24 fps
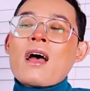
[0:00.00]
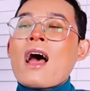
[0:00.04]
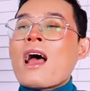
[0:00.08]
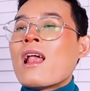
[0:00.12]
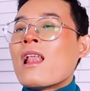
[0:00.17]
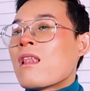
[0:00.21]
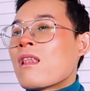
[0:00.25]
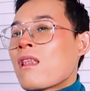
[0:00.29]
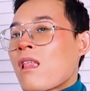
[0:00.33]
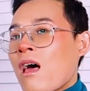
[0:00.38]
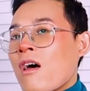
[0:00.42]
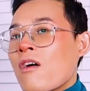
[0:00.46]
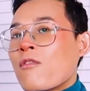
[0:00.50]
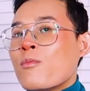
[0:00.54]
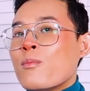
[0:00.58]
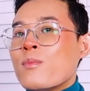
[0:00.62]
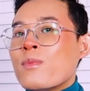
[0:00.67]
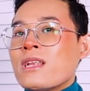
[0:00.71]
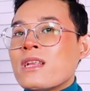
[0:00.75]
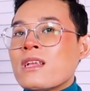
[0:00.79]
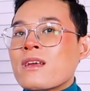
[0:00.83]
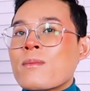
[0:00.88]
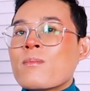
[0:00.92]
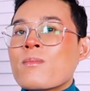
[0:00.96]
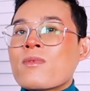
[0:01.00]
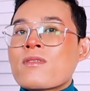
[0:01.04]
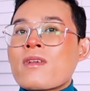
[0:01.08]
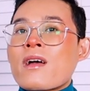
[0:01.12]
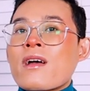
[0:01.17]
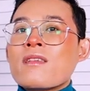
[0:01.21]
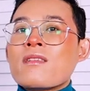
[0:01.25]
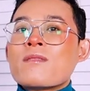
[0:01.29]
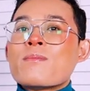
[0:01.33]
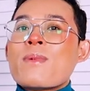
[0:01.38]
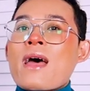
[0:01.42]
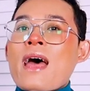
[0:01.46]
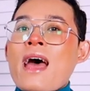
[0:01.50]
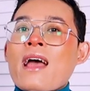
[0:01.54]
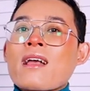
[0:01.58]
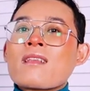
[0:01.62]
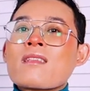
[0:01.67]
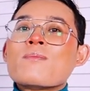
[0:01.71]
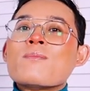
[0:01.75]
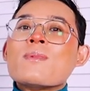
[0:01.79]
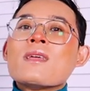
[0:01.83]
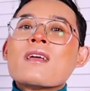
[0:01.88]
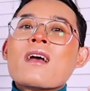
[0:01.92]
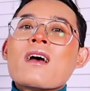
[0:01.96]
I love medium-sized
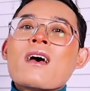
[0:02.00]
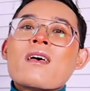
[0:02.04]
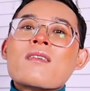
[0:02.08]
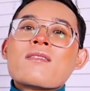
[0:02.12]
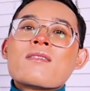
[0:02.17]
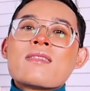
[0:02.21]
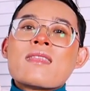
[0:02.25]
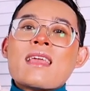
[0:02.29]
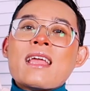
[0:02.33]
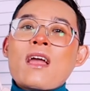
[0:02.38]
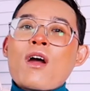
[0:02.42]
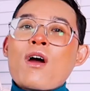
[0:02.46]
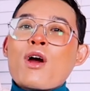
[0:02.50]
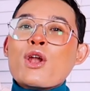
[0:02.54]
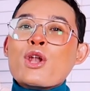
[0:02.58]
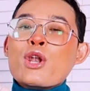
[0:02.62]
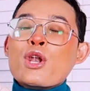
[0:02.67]
bags because they are